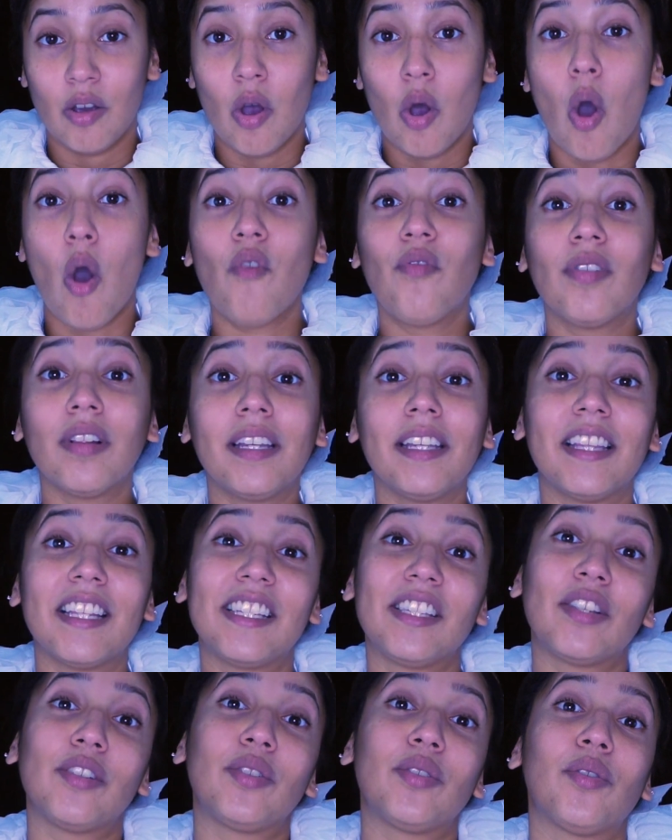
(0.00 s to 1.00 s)
Hopefully
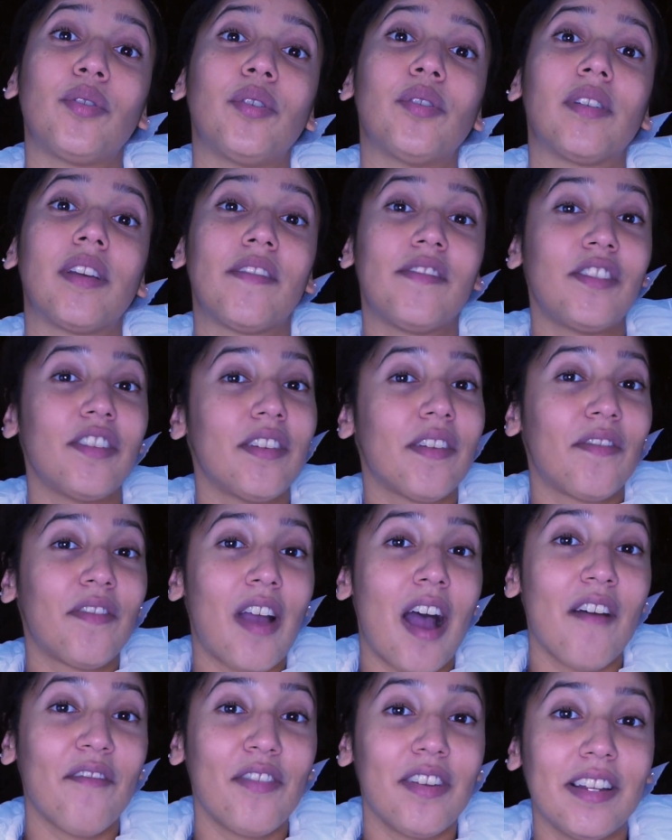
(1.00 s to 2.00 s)
this tutorial gives you enough
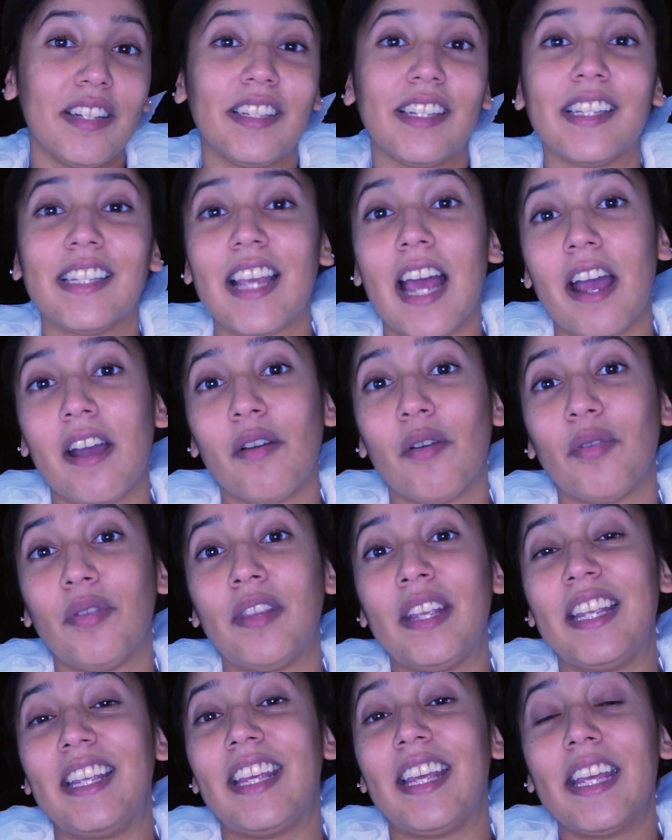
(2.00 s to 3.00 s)
confidence to tackle
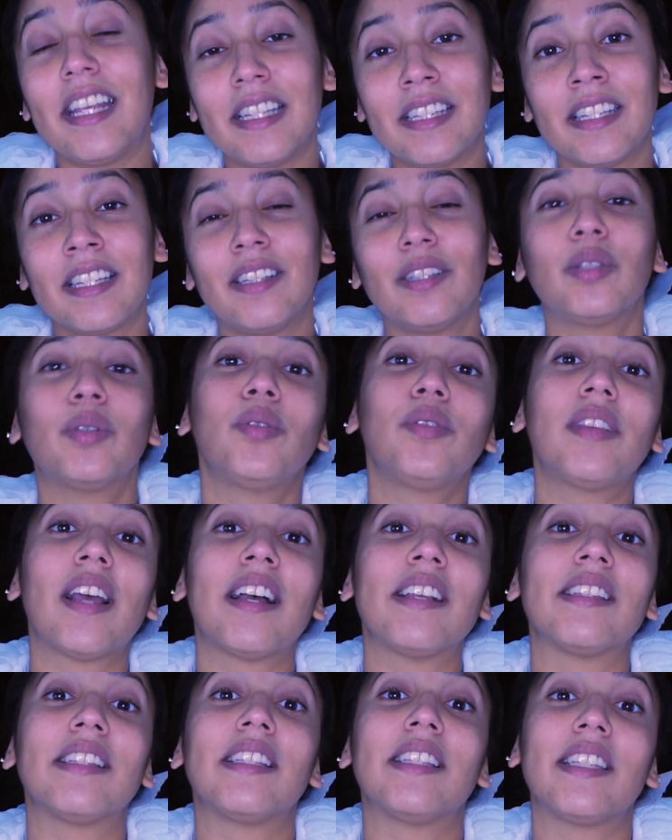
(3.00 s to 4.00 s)
the It
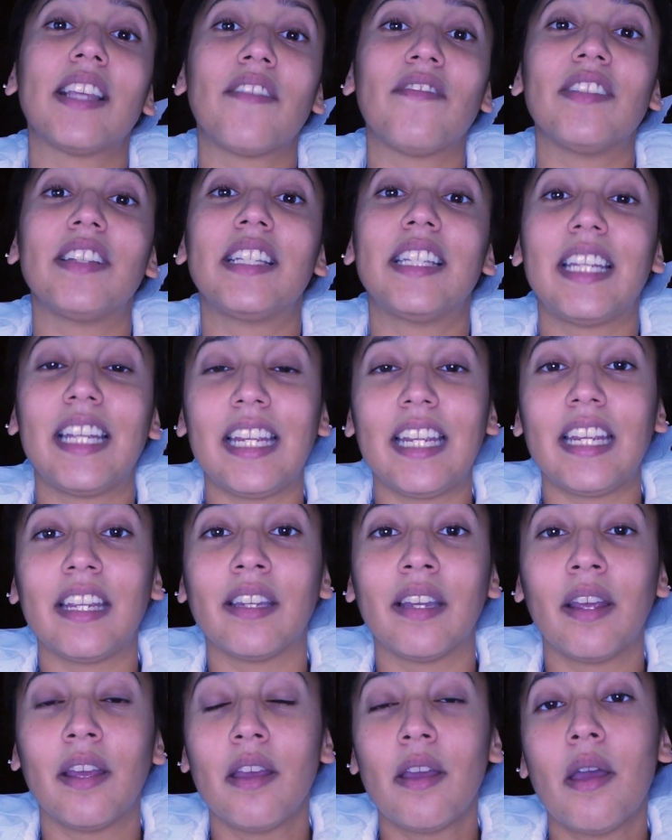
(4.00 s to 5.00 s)

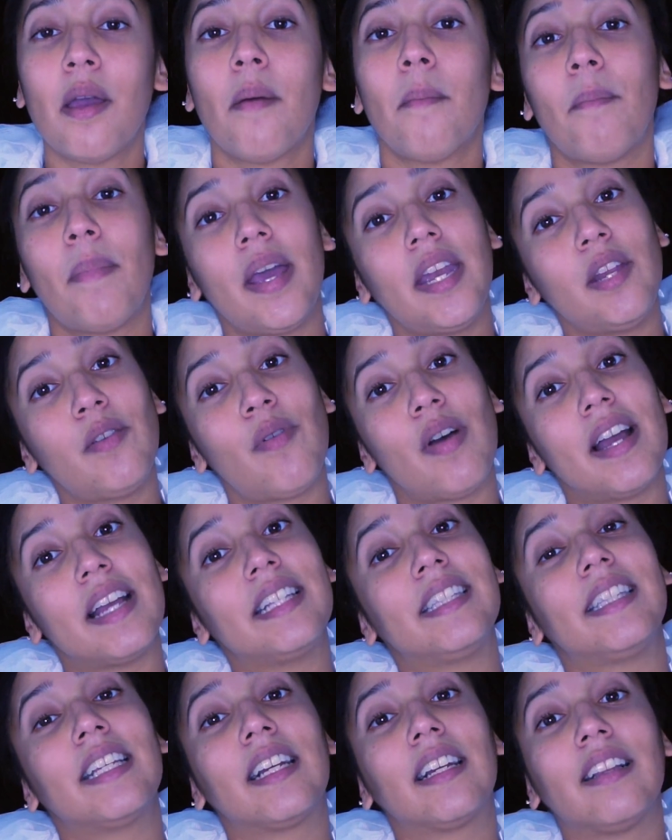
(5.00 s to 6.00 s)
2017
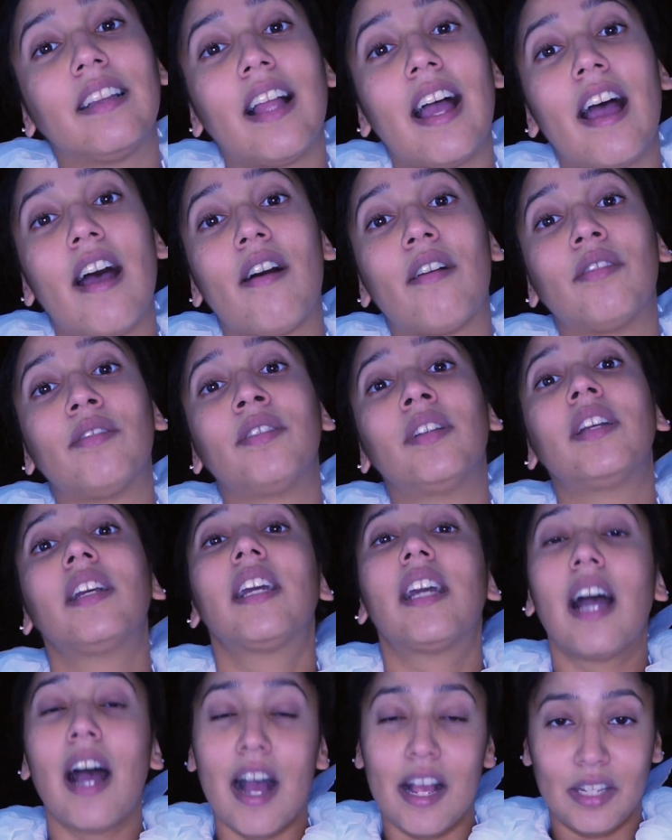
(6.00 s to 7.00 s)
Pennywise the Clown
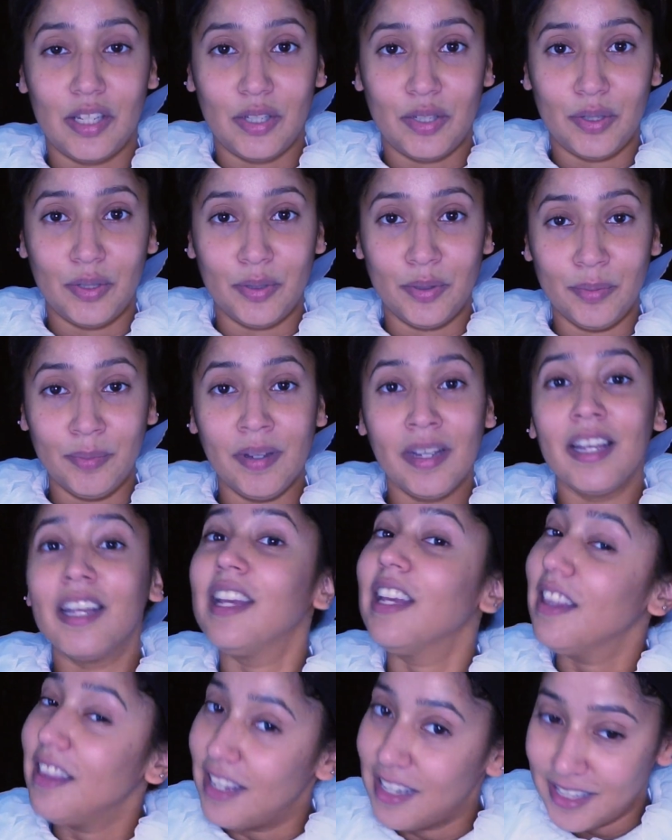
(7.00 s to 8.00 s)
costume
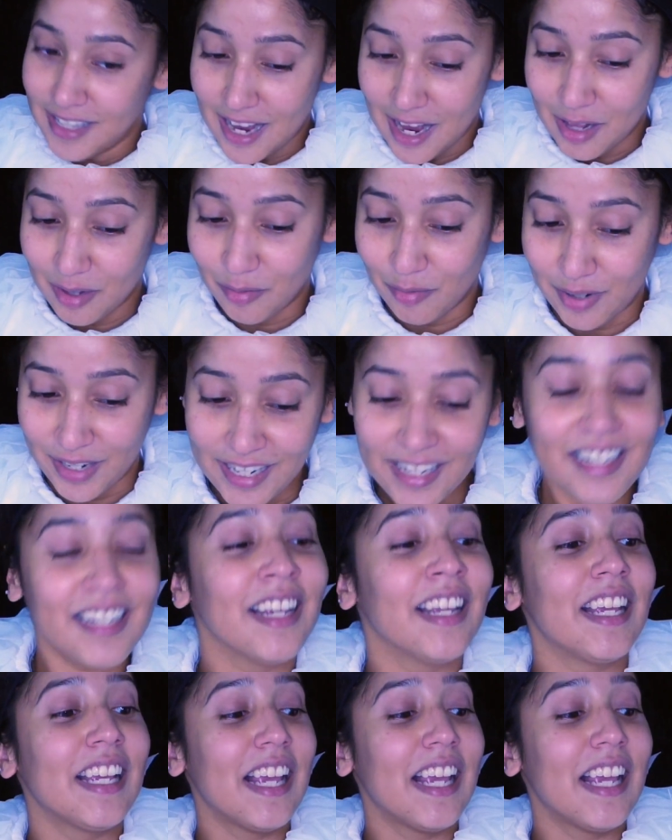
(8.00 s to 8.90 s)
this Halloween.